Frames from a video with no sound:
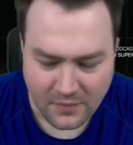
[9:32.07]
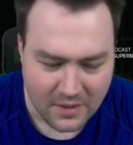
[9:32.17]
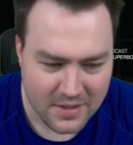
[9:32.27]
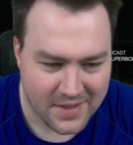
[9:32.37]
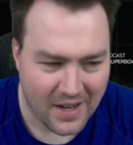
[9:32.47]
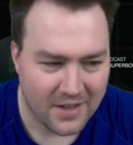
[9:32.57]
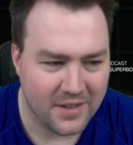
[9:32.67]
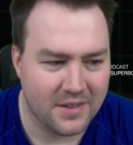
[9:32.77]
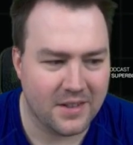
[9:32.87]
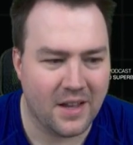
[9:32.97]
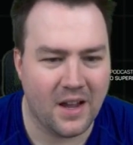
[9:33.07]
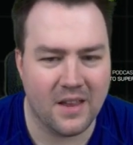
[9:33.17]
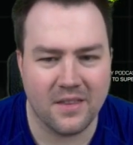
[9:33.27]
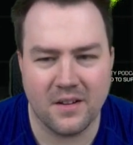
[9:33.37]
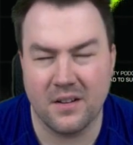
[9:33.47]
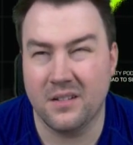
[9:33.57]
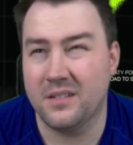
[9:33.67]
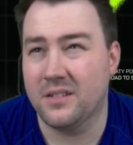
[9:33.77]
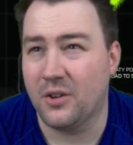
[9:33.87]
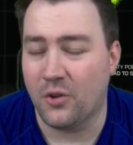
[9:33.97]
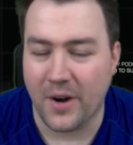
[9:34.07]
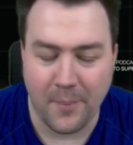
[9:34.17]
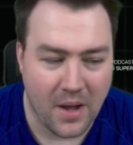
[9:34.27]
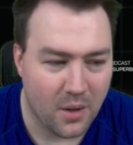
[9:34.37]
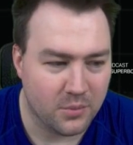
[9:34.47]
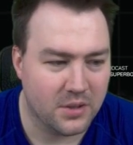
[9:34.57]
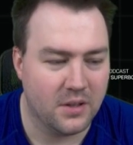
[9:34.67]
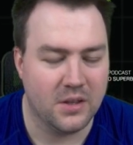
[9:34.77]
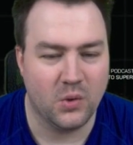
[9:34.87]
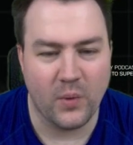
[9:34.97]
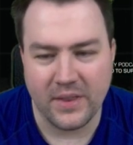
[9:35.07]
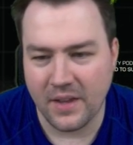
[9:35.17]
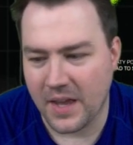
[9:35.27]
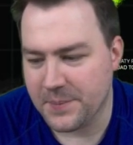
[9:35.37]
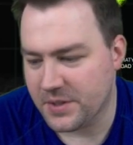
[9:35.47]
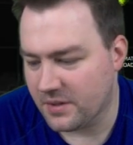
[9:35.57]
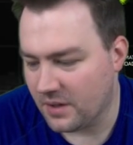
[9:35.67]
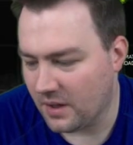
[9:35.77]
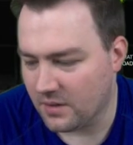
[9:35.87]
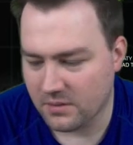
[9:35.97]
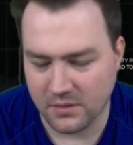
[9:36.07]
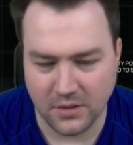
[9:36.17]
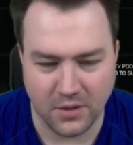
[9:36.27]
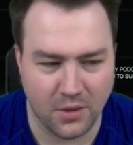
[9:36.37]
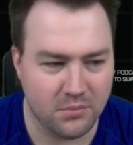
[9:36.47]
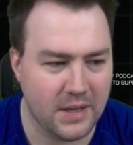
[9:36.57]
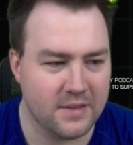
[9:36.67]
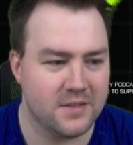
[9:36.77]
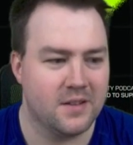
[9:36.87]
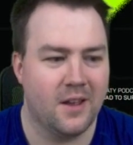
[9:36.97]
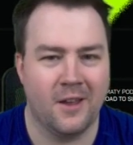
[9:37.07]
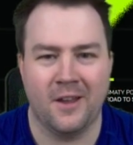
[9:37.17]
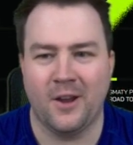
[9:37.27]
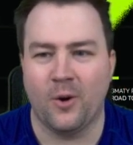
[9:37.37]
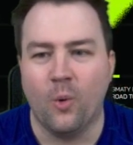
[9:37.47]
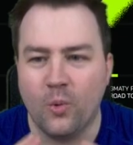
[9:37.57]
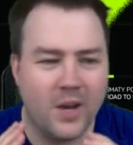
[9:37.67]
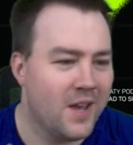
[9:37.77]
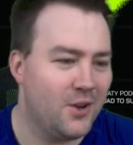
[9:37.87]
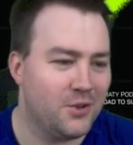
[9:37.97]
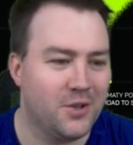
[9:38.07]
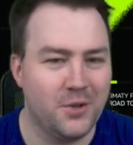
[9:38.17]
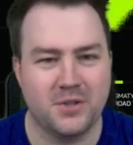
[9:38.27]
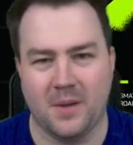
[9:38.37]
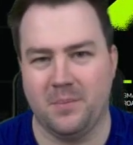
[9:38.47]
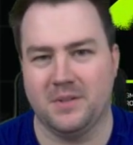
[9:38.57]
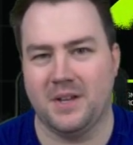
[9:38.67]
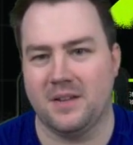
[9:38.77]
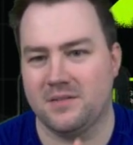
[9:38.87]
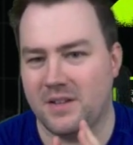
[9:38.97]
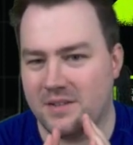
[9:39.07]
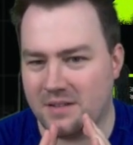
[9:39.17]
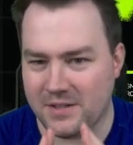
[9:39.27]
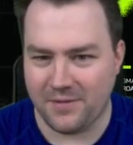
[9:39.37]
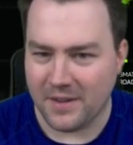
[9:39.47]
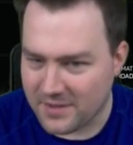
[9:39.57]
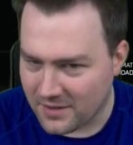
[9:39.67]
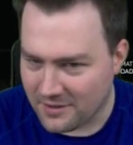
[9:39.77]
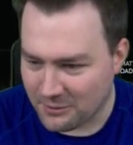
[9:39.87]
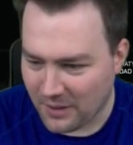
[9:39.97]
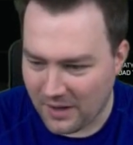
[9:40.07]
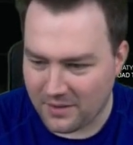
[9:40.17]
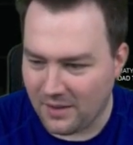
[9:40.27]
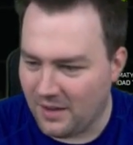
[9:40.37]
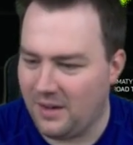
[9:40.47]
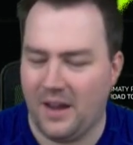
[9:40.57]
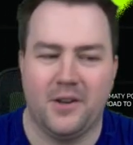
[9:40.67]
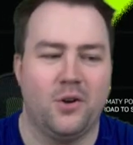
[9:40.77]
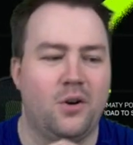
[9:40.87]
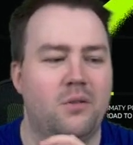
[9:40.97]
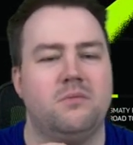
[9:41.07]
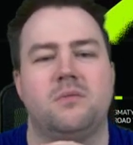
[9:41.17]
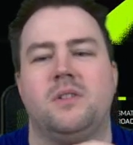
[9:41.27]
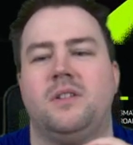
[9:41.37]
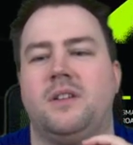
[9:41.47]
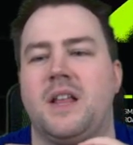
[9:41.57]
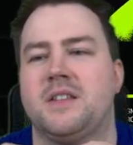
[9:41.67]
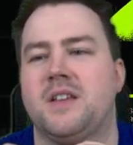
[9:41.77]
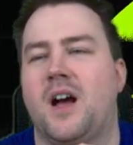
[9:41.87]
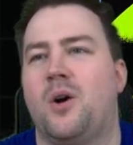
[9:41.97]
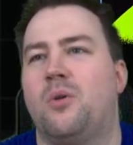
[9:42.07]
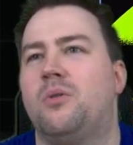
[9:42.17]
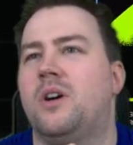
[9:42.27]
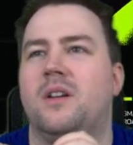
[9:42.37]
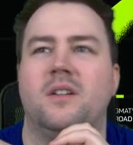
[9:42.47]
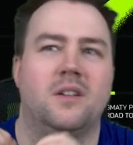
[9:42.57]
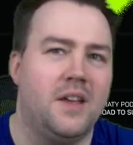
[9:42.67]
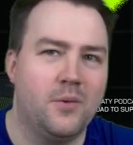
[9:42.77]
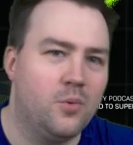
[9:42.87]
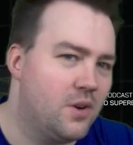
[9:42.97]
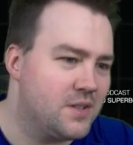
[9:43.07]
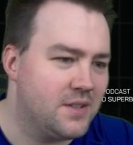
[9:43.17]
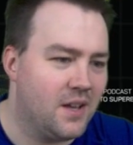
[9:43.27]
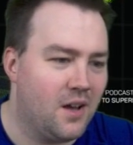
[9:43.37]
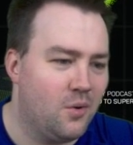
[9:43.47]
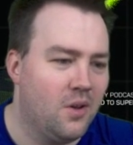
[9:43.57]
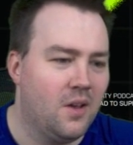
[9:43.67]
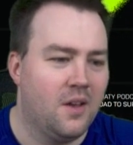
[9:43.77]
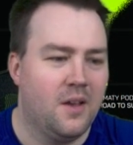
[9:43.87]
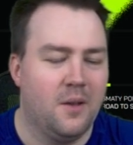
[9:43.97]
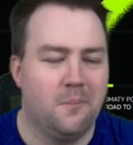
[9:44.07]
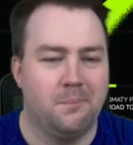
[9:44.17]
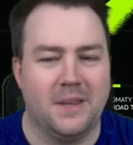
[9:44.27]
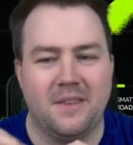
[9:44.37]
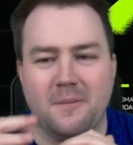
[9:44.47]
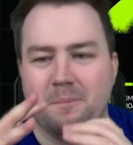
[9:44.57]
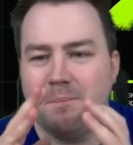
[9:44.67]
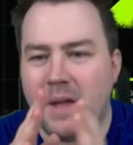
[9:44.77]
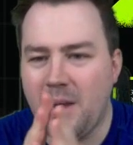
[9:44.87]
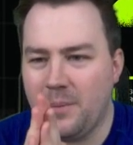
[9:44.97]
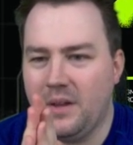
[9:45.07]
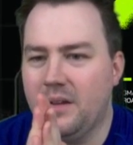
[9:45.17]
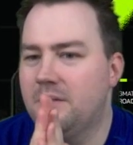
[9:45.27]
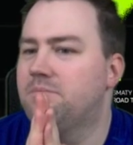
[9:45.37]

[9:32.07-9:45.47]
started under or about 20 games in the league. That's really not a huge sample size. Let's face it, right? I know that's how the league works now, but maybe